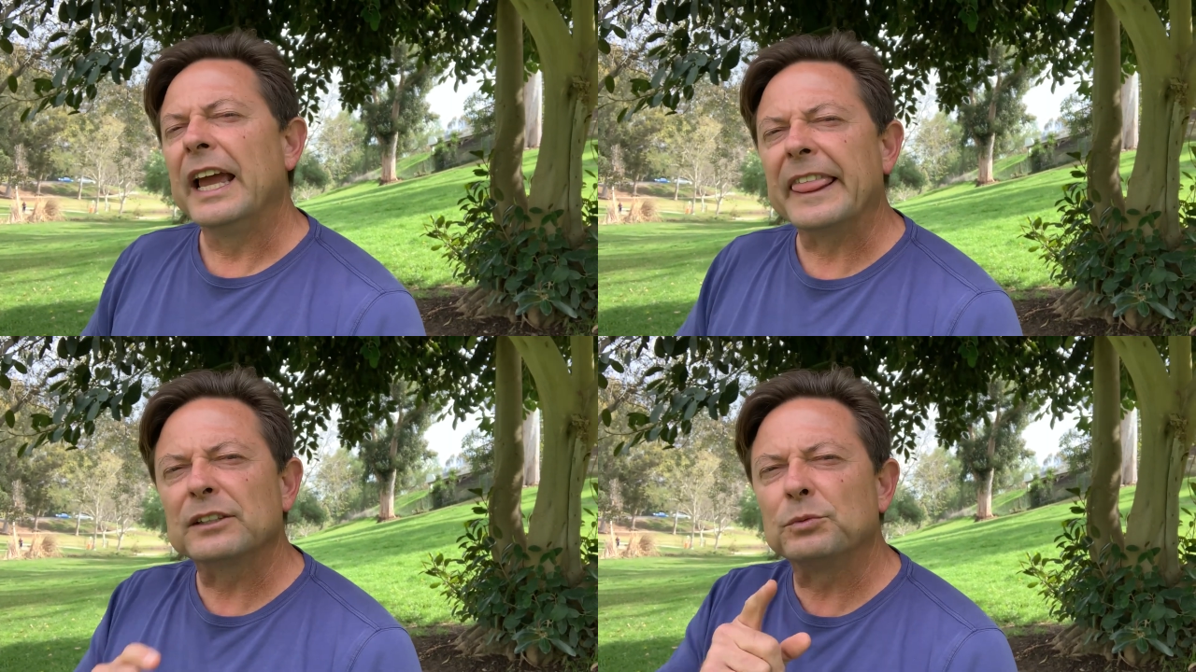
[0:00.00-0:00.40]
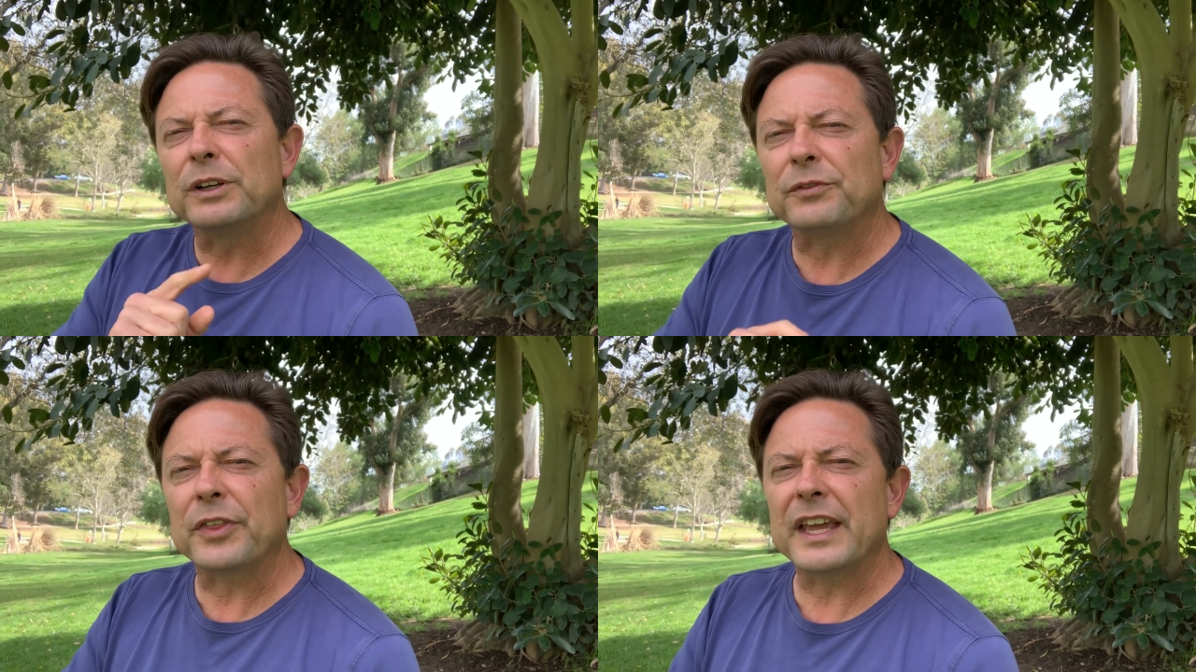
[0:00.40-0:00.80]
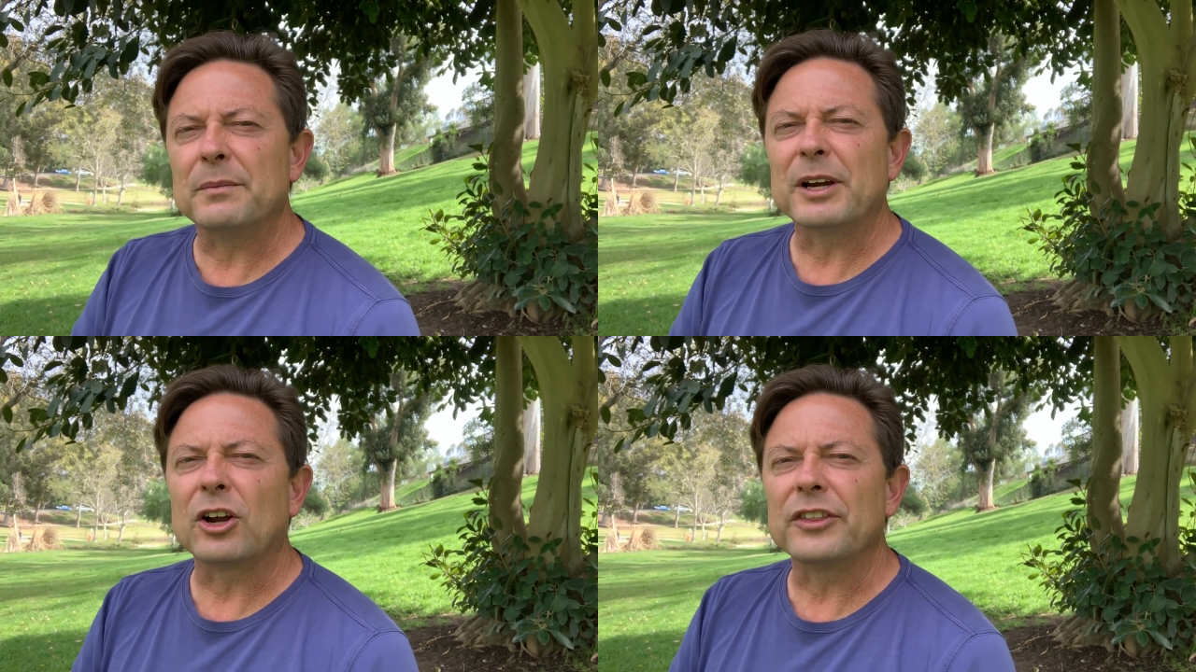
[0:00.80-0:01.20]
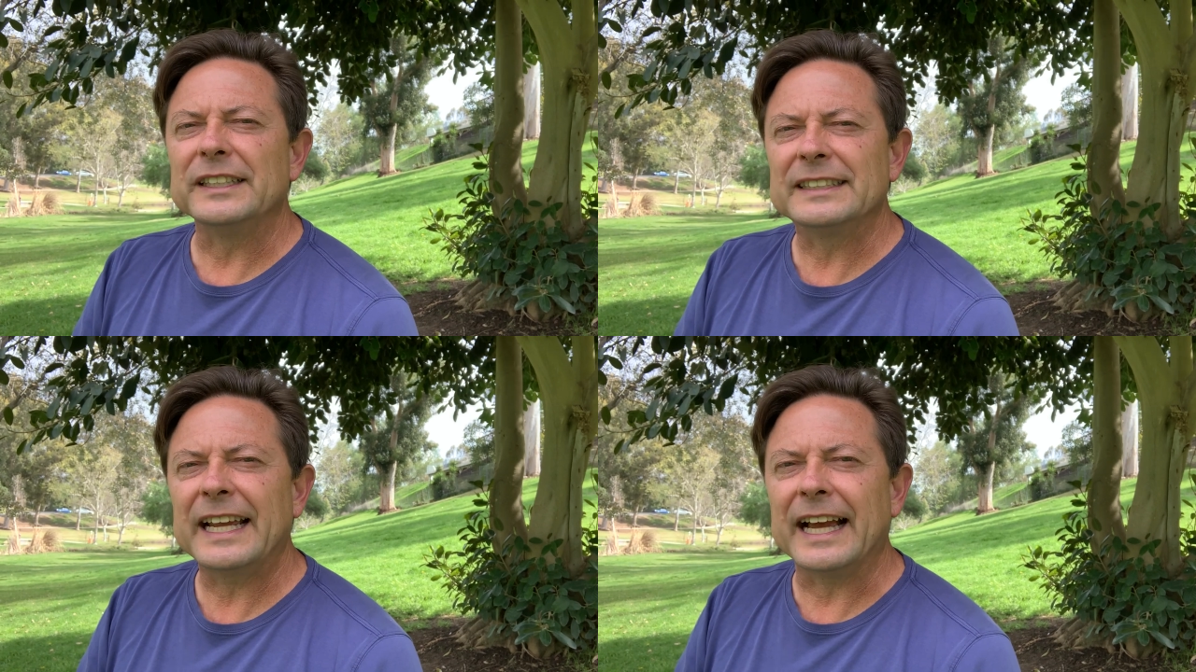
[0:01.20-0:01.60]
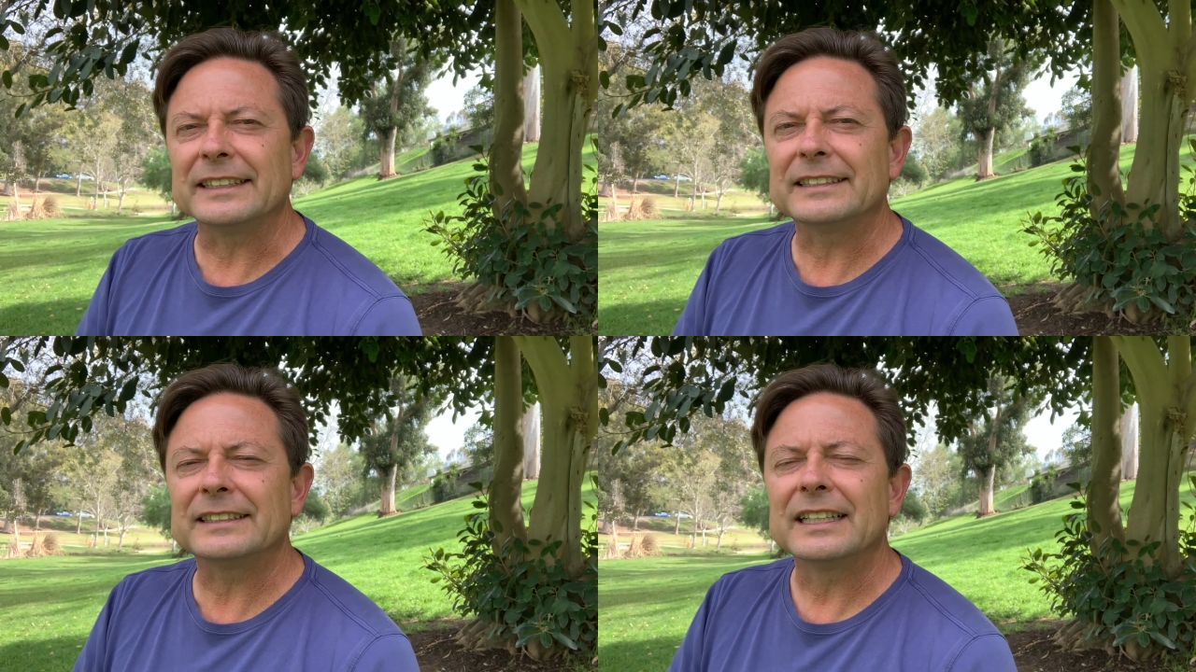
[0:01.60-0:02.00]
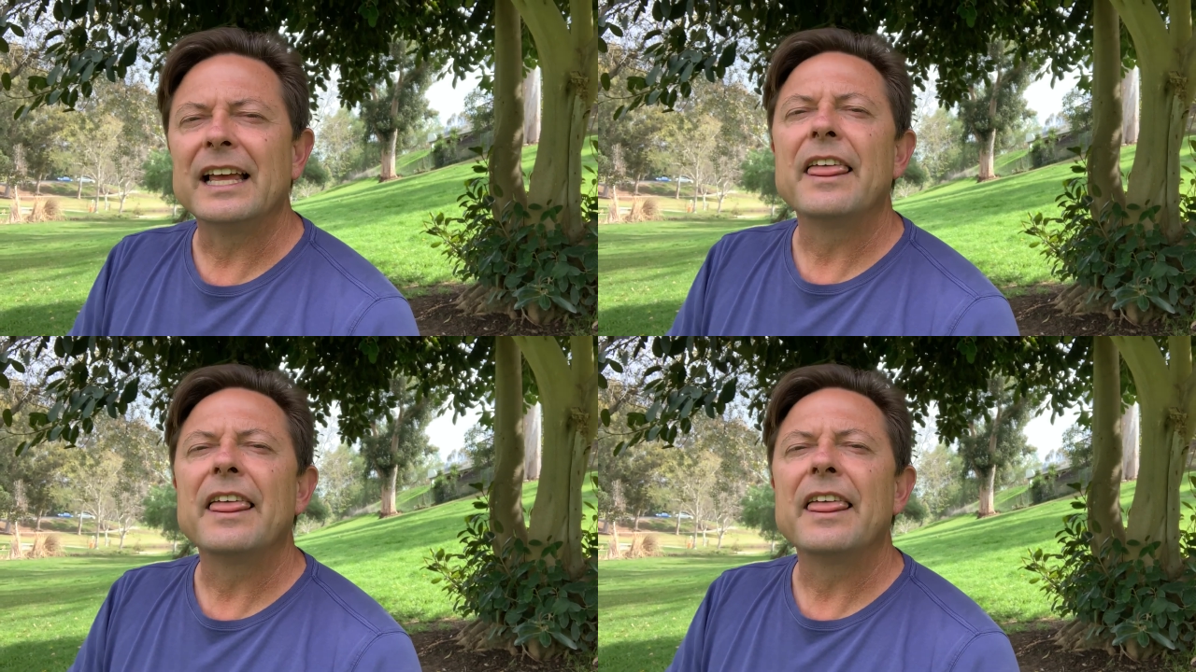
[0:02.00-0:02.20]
And that's a wonderful thing about all these tests.